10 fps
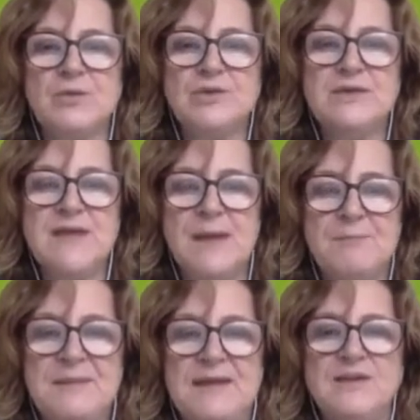the
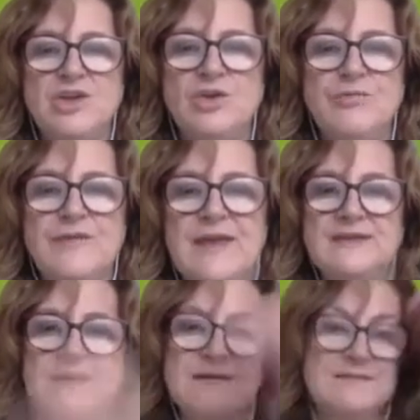ability of getting
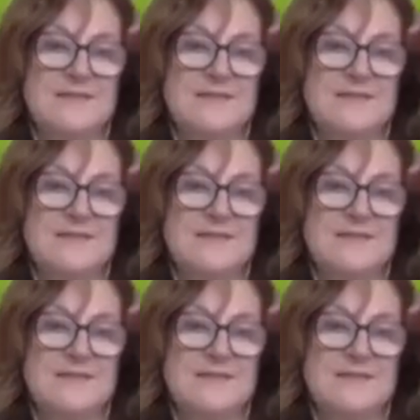that